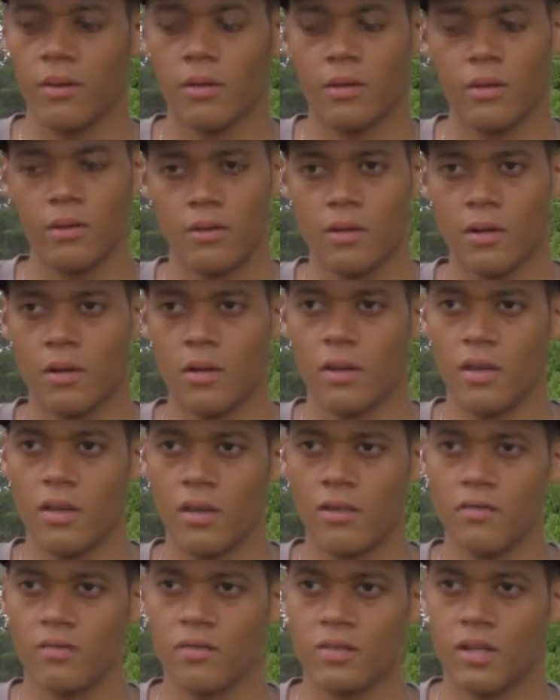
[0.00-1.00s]
you know,
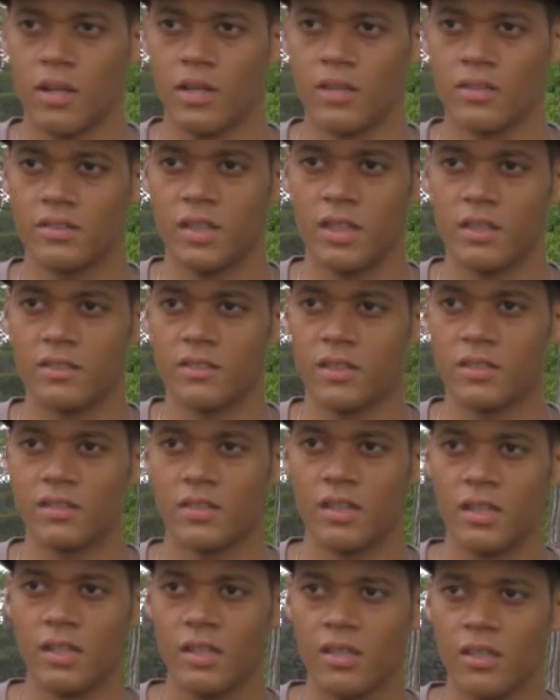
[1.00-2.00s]
if let's say Sun
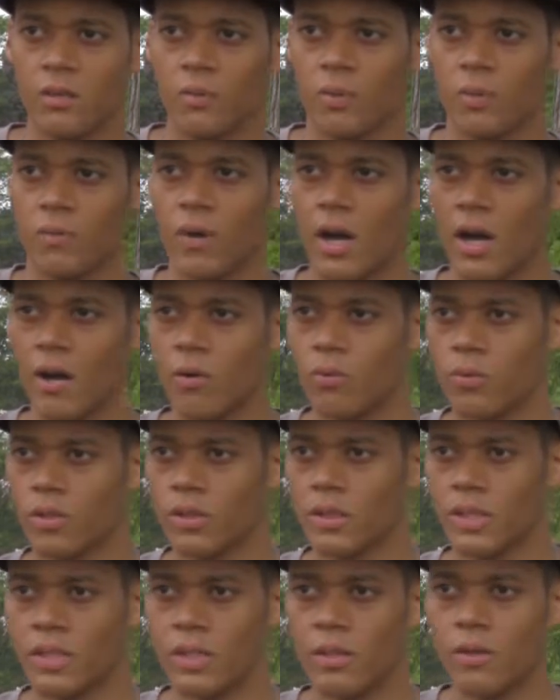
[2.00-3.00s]
is in Leo with Rahu
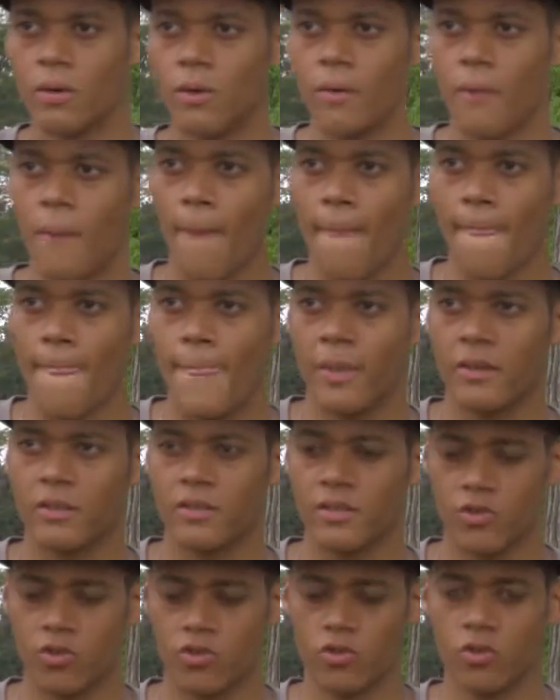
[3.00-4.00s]
and Leo
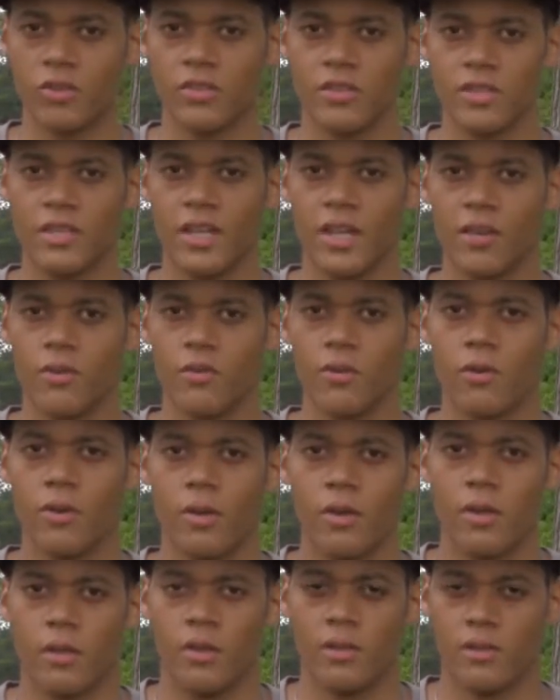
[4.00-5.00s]
conjoined together,
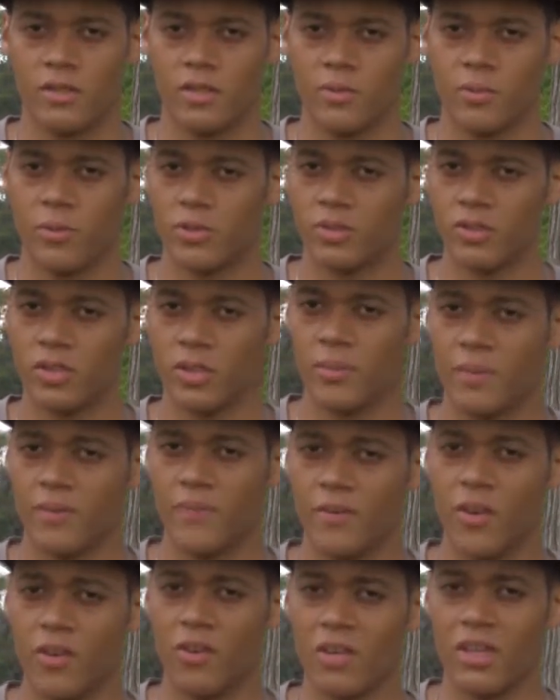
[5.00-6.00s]
this person could be
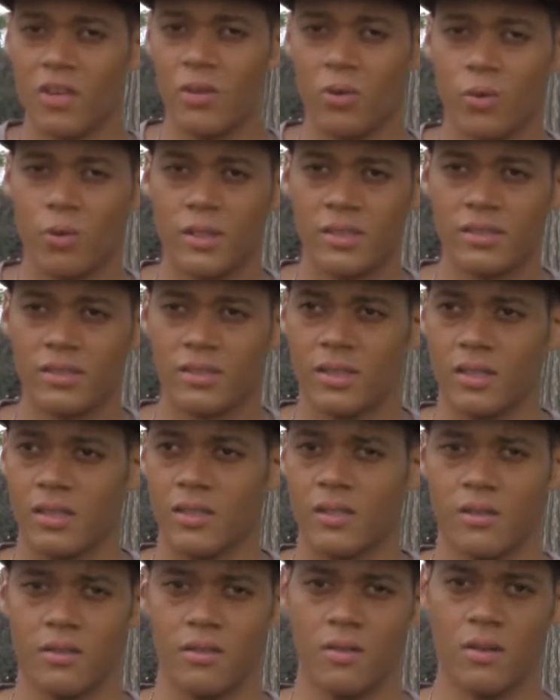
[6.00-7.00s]
very
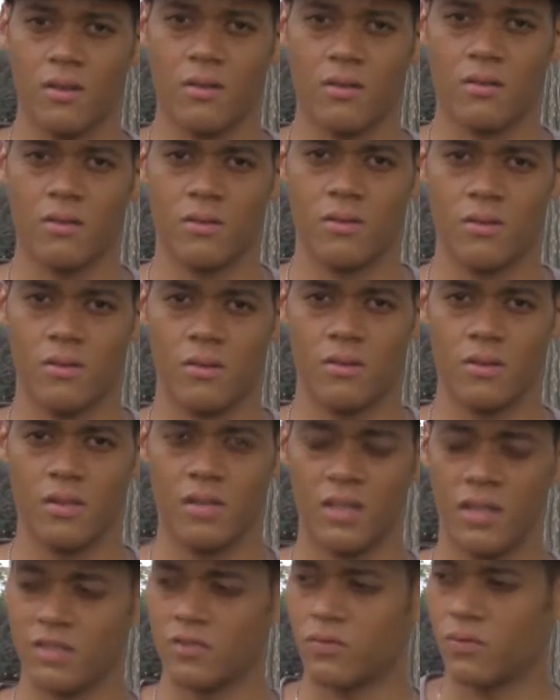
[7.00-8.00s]
egoistic, you know,
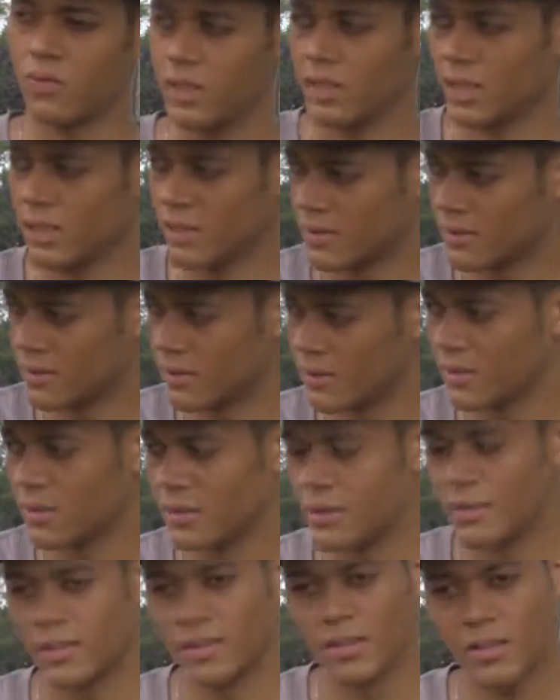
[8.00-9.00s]
and that's really,
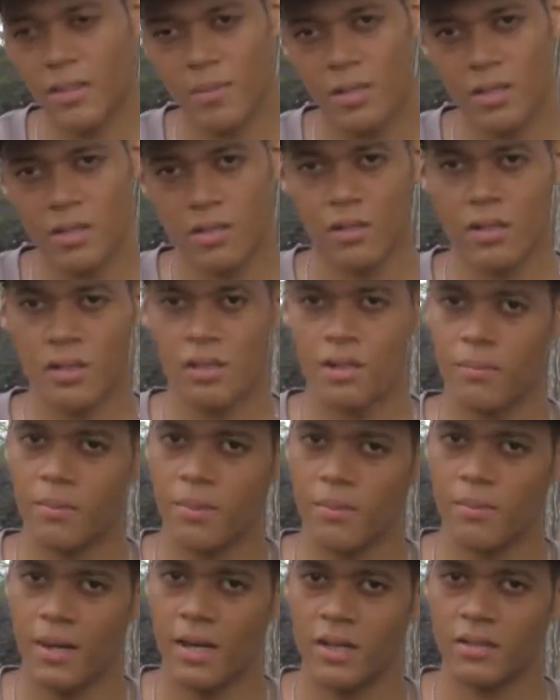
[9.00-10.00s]
it could be good and it could
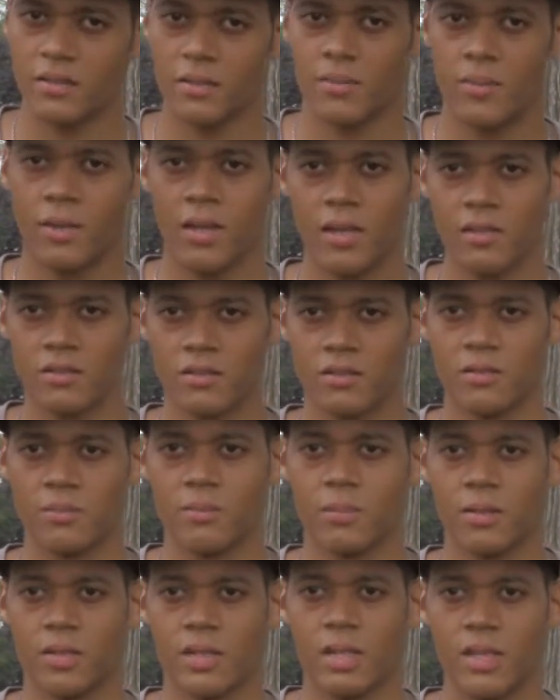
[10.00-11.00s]
be bad in some cases,
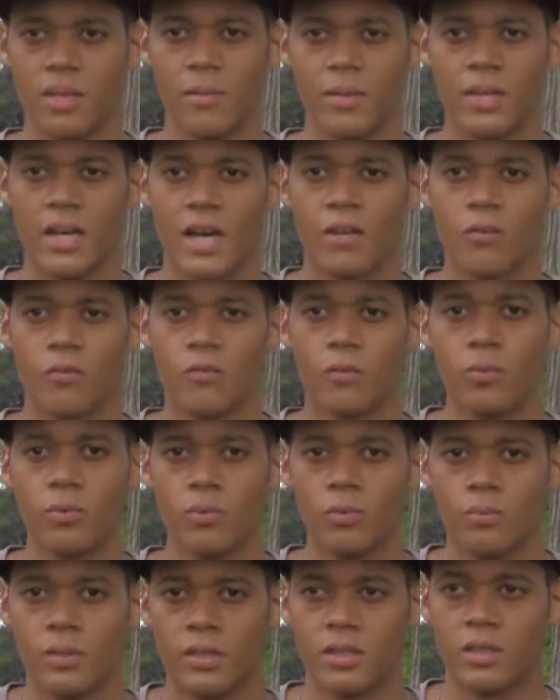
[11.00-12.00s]
but they could be kind of
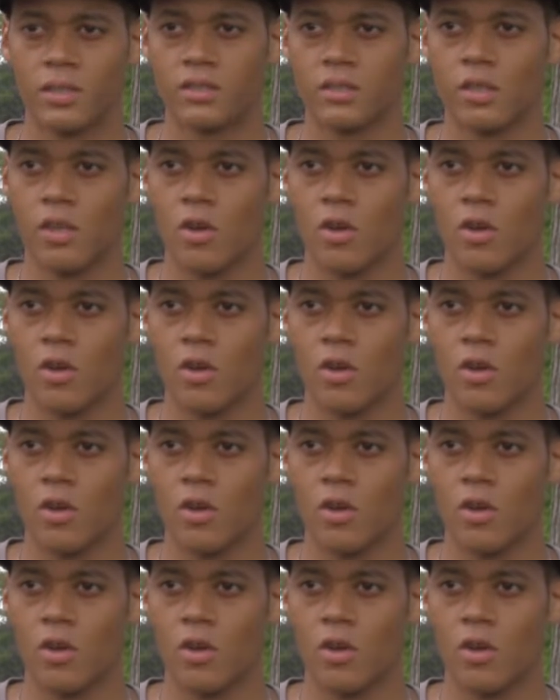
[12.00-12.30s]
rude because